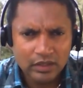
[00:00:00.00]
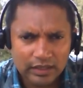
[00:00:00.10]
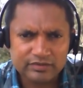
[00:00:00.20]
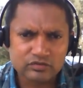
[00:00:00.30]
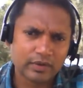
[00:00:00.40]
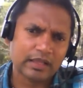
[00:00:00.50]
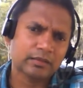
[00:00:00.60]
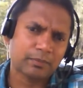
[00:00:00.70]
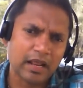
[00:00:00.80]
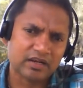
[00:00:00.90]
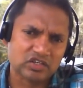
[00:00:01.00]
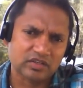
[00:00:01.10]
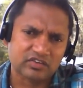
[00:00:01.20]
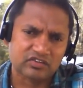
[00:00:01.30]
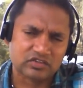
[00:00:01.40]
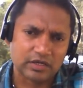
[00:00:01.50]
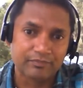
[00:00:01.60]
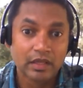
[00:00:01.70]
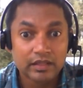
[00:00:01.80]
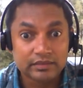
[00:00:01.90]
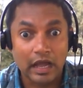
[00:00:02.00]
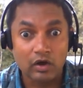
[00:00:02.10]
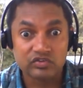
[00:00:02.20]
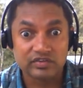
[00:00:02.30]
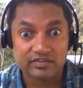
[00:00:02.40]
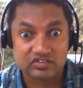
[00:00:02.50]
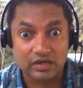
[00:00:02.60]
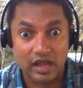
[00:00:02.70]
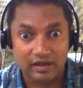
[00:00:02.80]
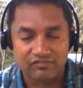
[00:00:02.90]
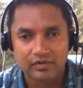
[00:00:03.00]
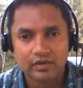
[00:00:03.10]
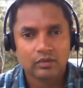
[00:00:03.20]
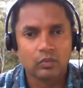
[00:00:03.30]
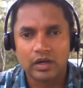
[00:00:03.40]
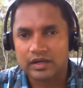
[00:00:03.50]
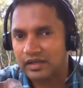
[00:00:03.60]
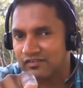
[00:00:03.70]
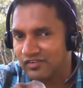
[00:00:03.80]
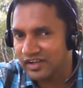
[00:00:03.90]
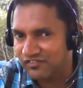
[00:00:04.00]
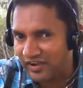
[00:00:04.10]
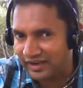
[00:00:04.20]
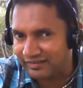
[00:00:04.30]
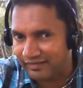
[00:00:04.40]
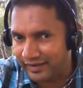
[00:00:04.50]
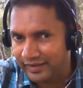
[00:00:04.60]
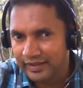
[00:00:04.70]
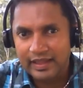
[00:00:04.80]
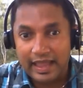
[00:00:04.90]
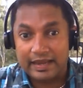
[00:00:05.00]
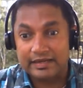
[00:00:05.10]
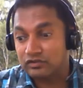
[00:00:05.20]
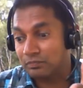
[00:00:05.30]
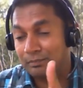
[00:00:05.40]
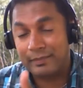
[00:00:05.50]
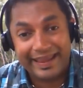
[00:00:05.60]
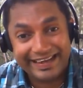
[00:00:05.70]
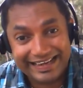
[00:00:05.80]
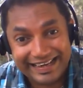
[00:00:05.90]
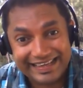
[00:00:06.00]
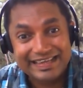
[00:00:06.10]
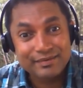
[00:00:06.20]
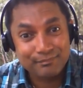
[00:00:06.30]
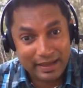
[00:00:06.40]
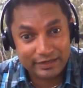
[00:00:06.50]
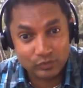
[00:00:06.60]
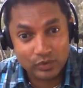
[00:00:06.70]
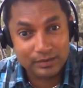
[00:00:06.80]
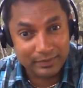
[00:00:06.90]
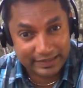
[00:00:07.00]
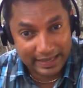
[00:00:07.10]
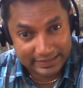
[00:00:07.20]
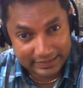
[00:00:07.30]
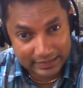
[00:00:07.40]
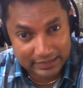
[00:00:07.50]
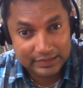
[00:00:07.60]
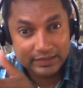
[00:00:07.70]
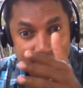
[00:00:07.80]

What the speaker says: Let's look at the production system. 1,000 staff work in one factory, and it's mainly manual mechanical.